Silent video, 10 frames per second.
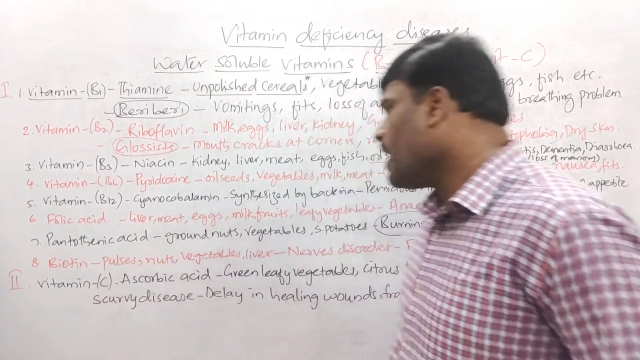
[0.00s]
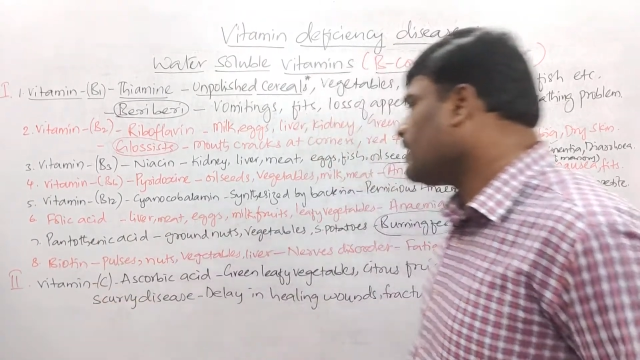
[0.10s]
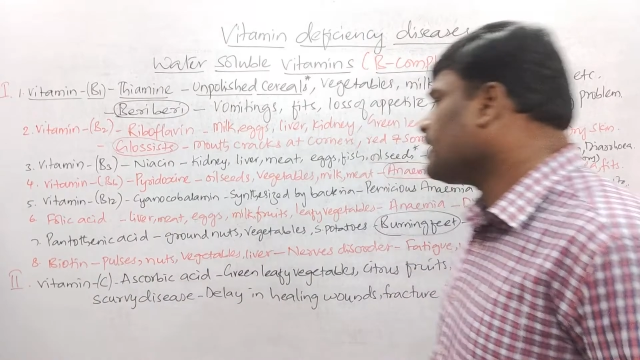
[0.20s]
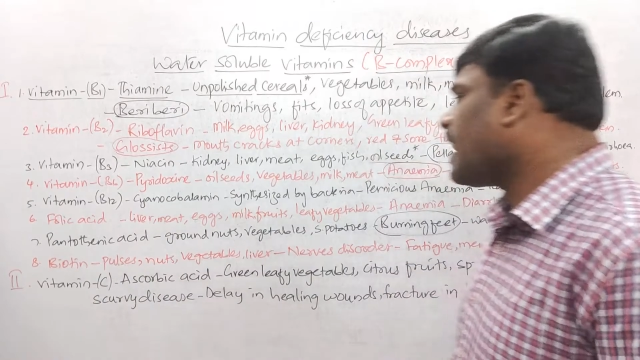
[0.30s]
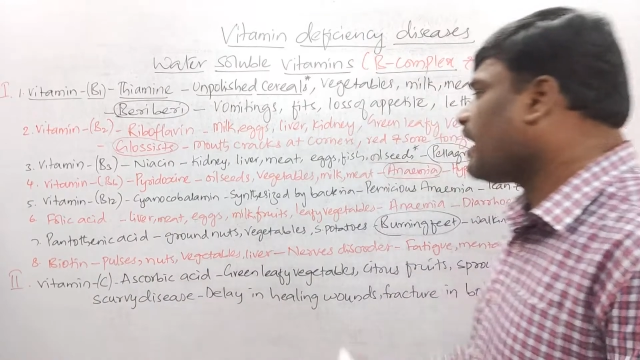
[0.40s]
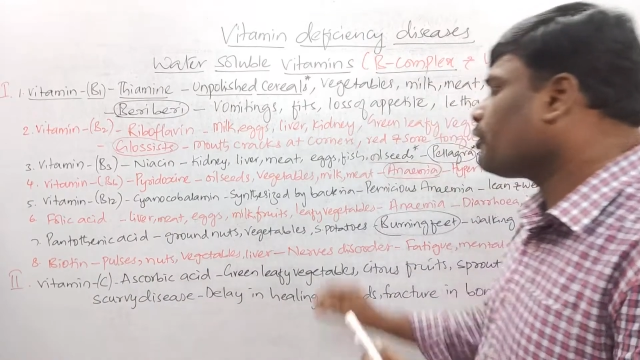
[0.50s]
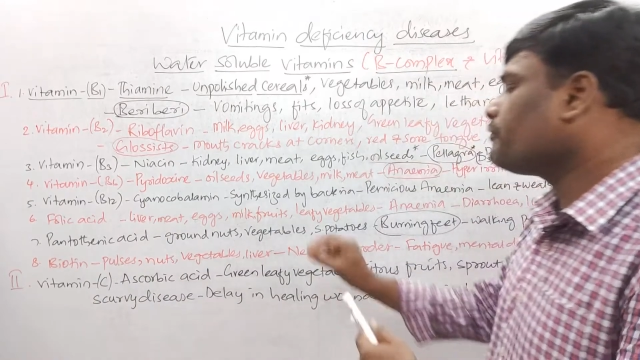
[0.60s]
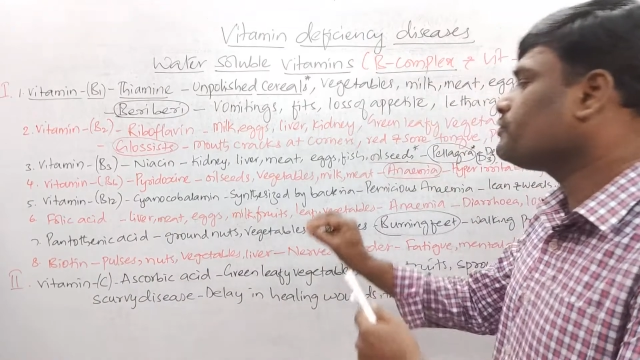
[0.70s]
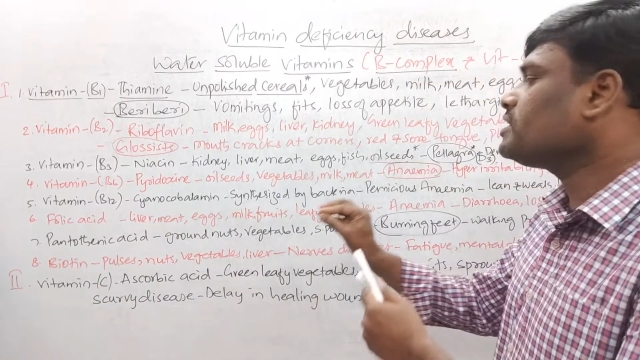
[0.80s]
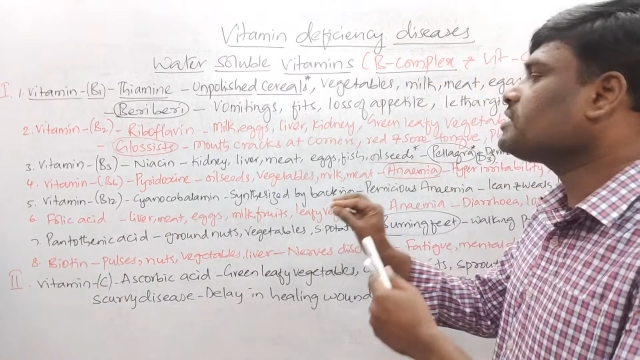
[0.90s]
And the lack
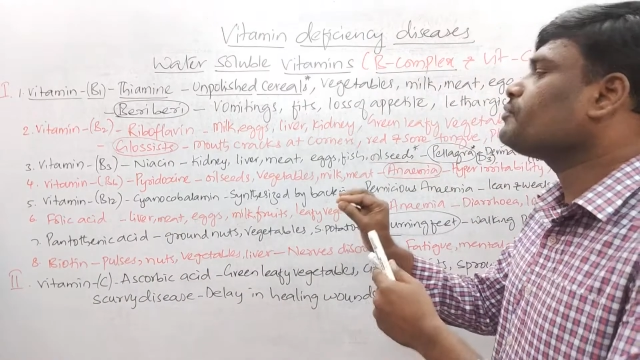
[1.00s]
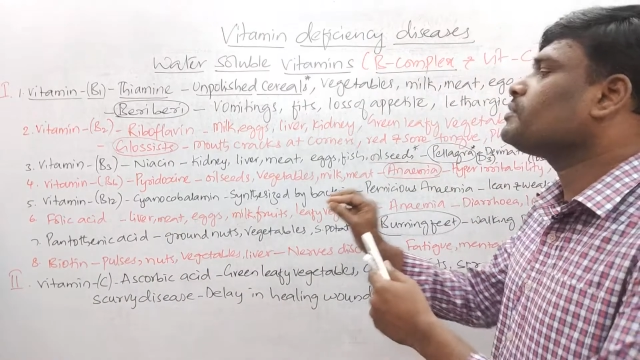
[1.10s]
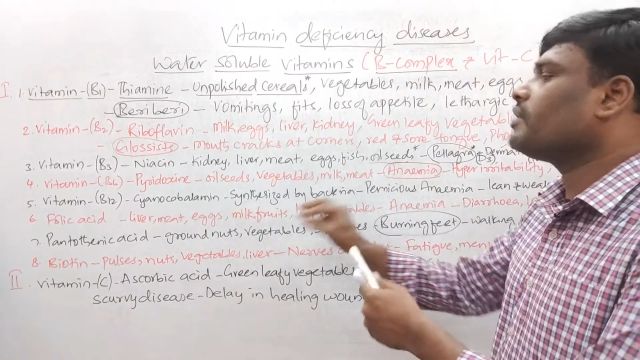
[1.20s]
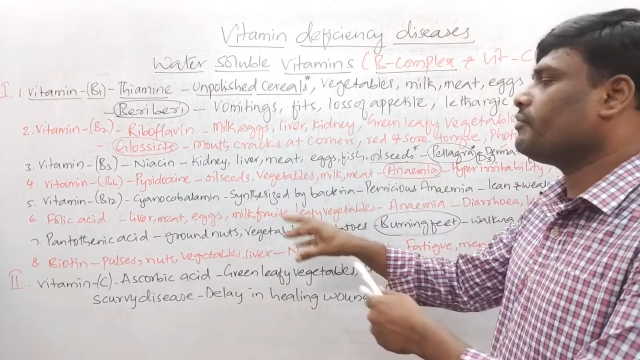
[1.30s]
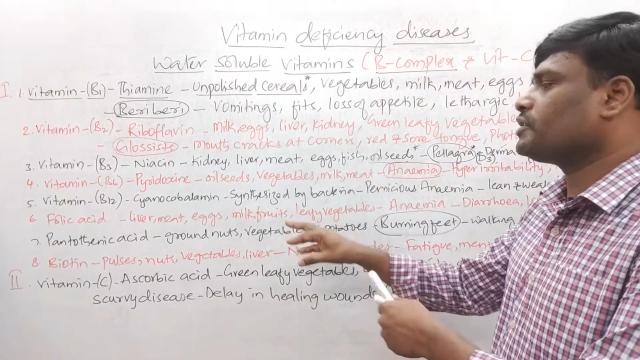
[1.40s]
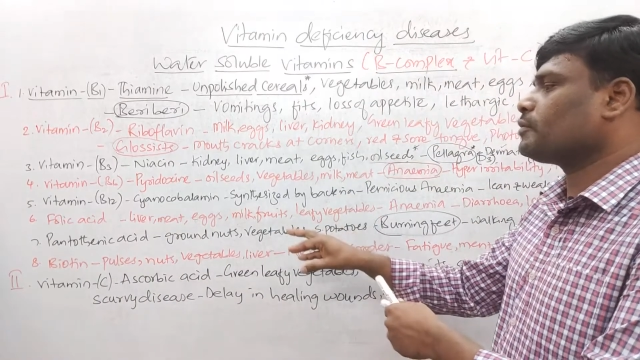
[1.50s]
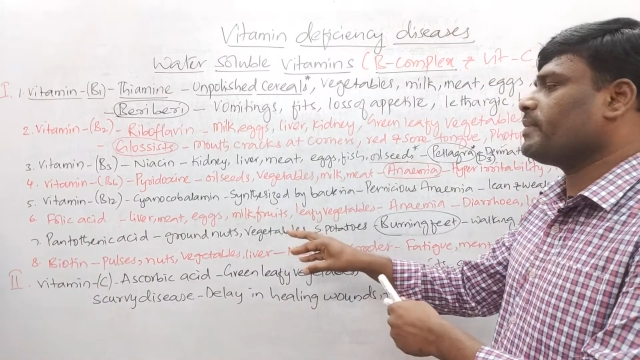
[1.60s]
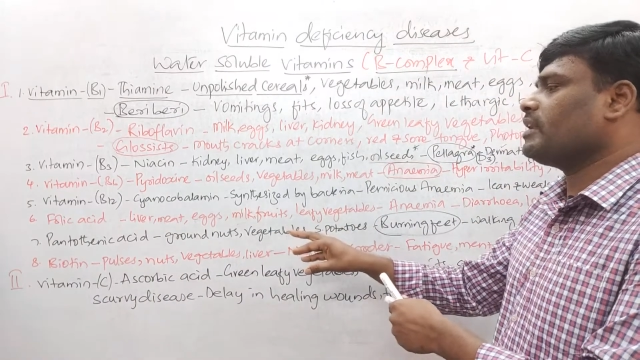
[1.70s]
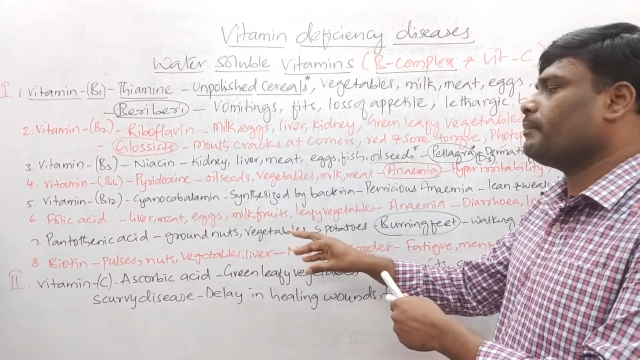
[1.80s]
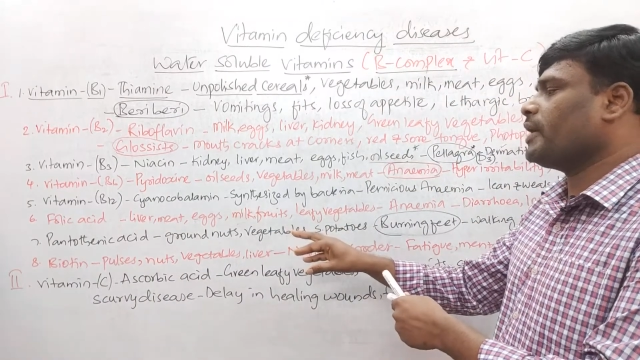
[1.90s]
of this
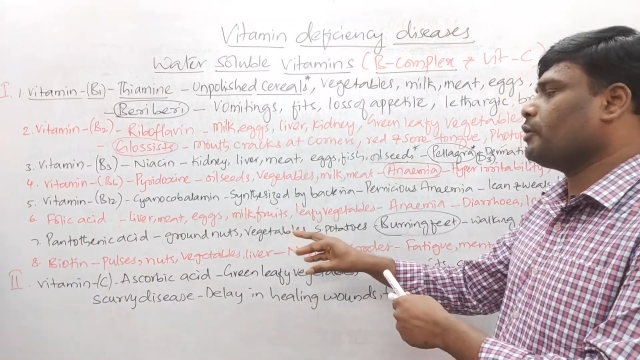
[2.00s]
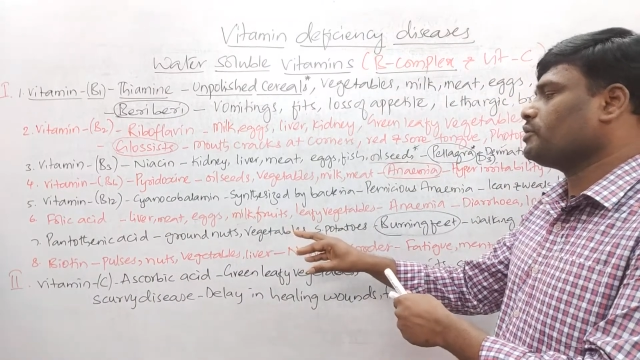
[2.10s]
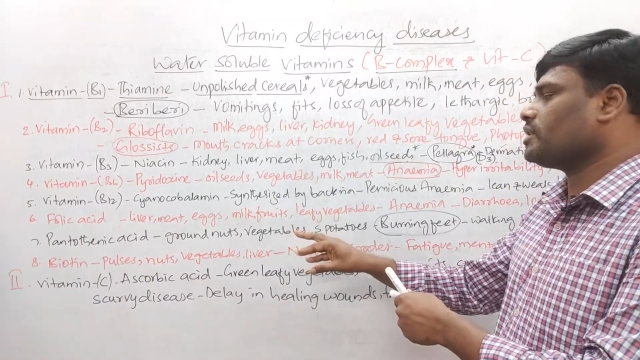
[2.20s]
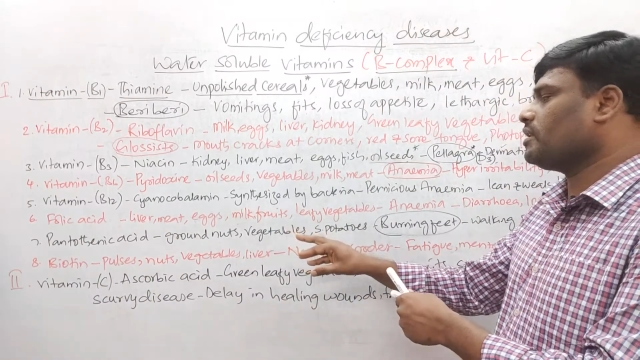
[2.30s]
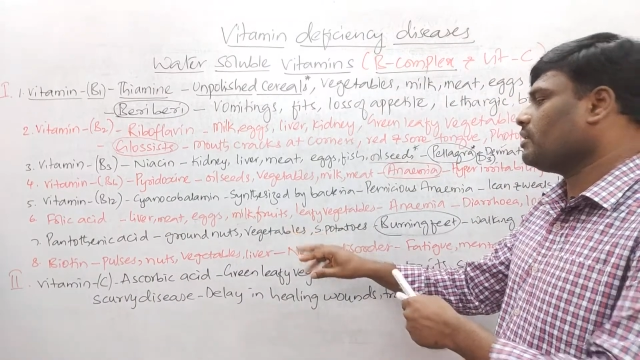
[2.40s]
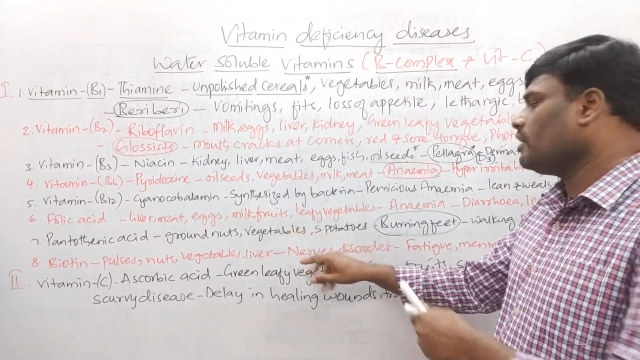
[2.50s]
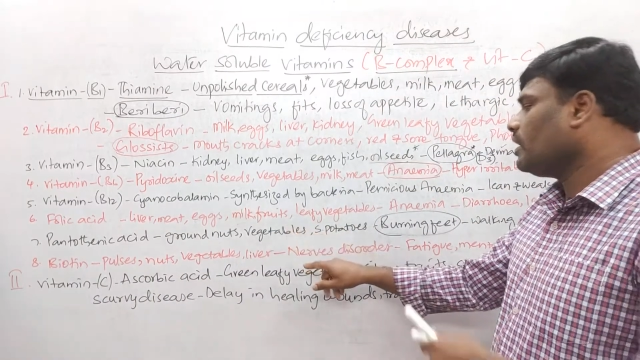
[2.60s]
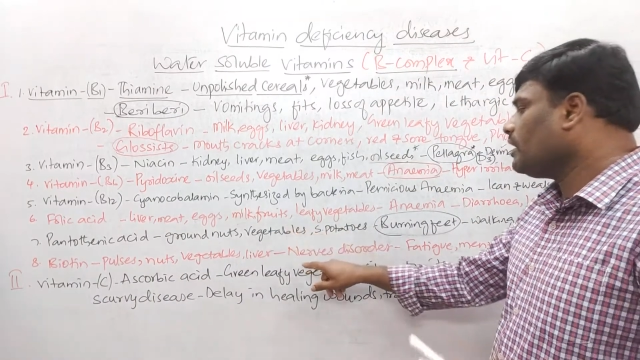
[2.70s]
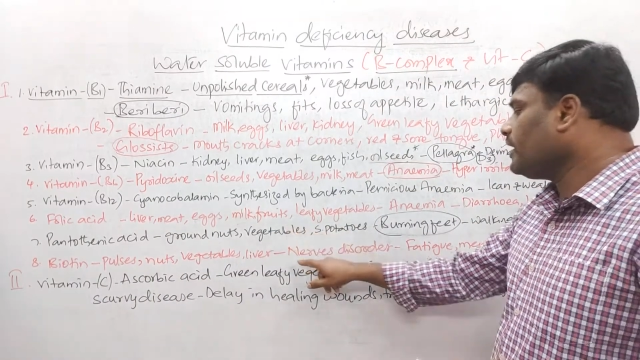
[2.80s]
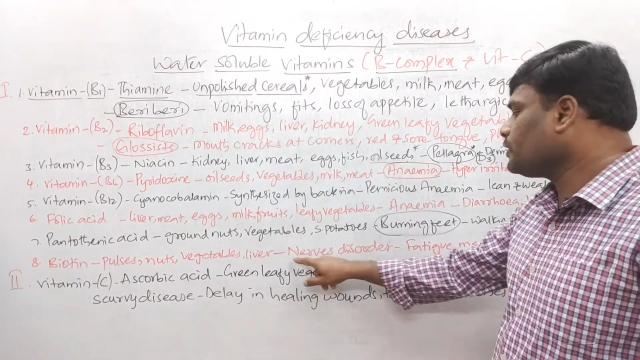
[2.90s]
vitamin
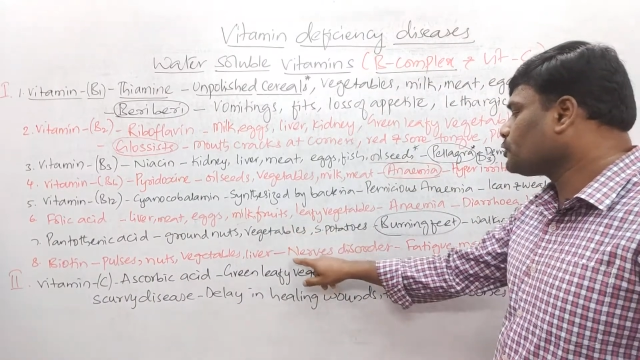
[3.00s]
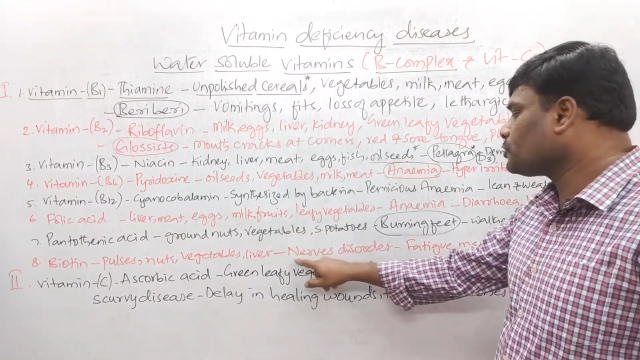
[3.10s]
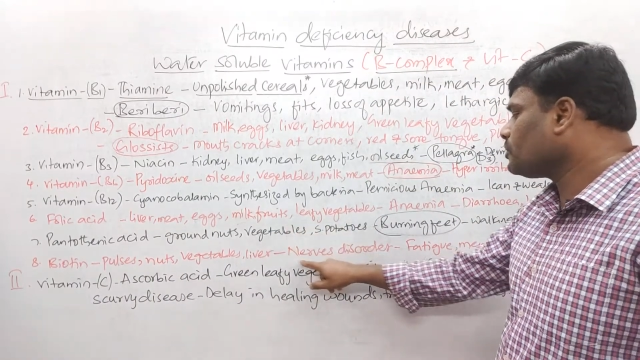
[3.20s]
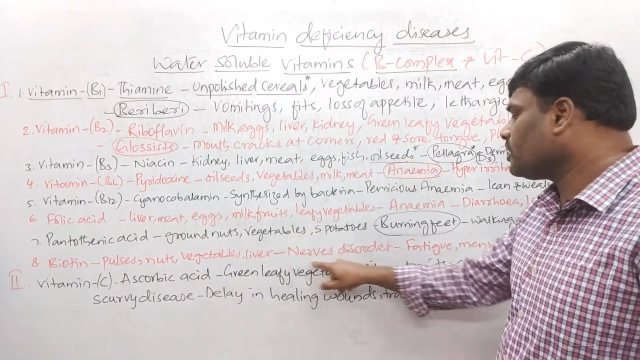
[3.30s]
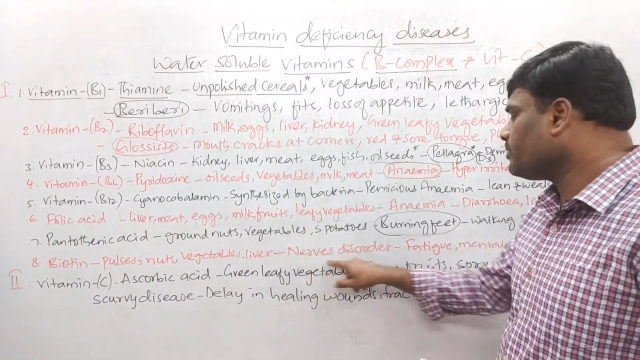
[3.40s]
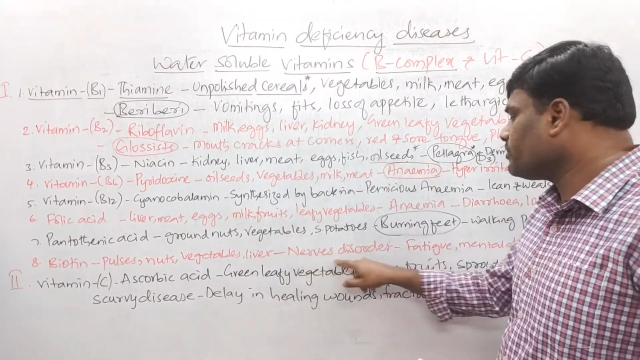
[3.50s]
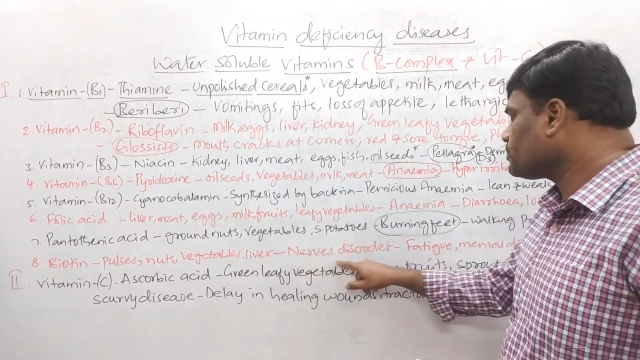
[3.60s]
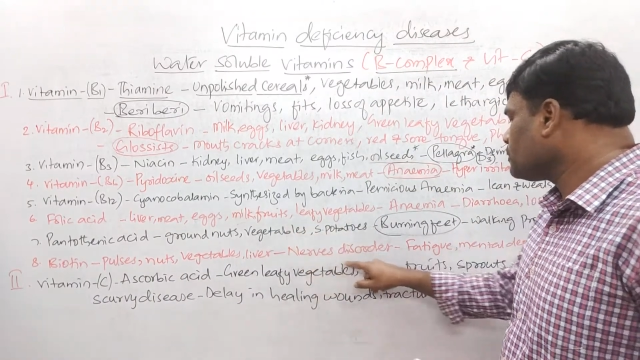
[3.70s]
biotin leads to nervous